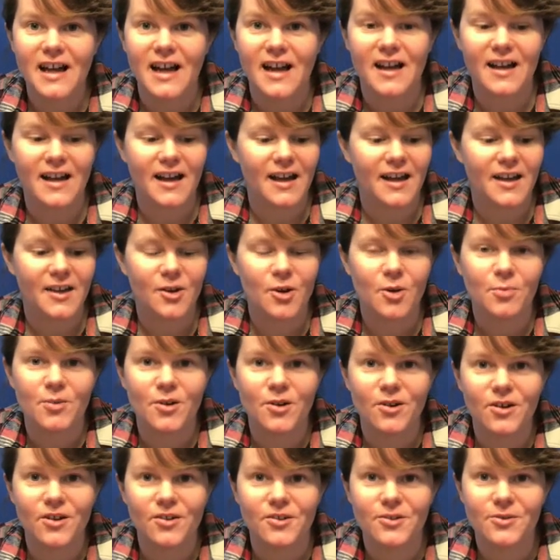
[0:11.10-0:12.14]
I hope you're
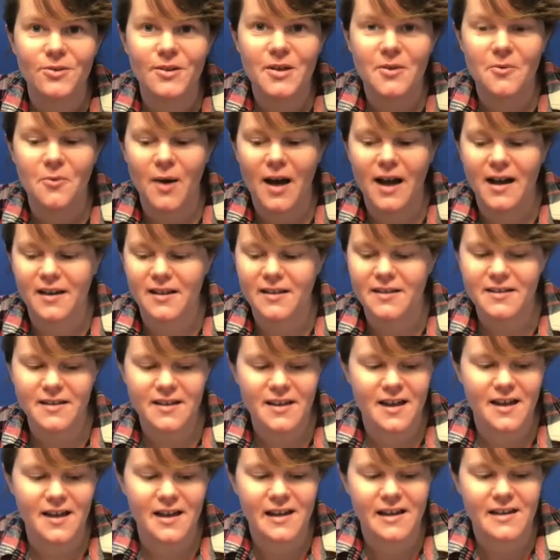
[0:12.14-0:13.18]
all doing well.
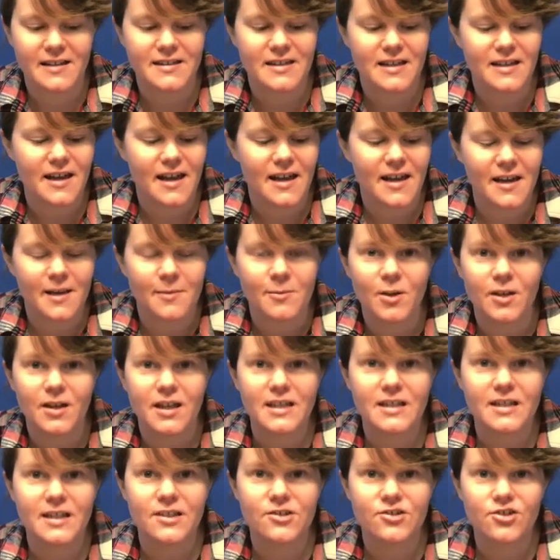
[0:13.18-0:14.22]
Today I'm going to
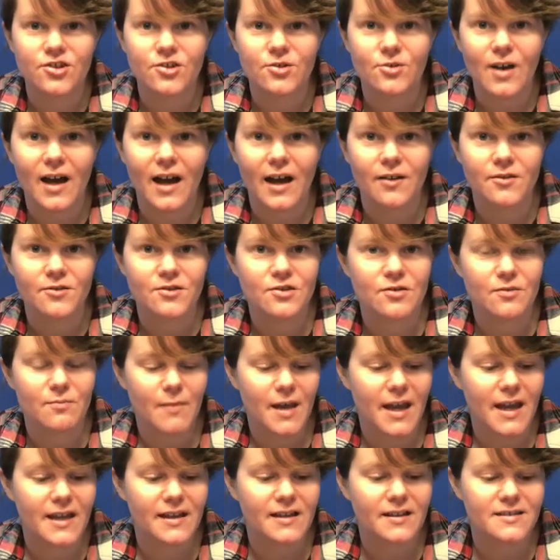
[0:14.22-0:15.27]
teach you how to
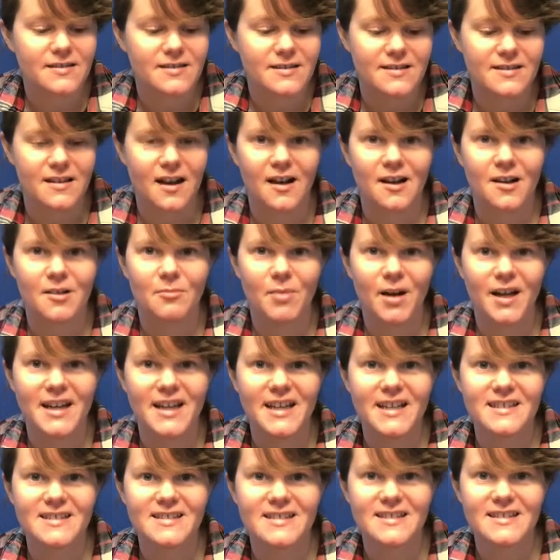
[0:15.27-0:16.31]
make sock
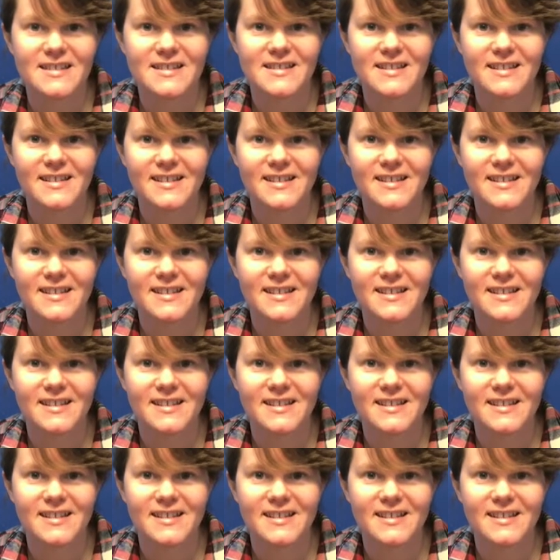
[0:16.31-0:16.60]
bunnies.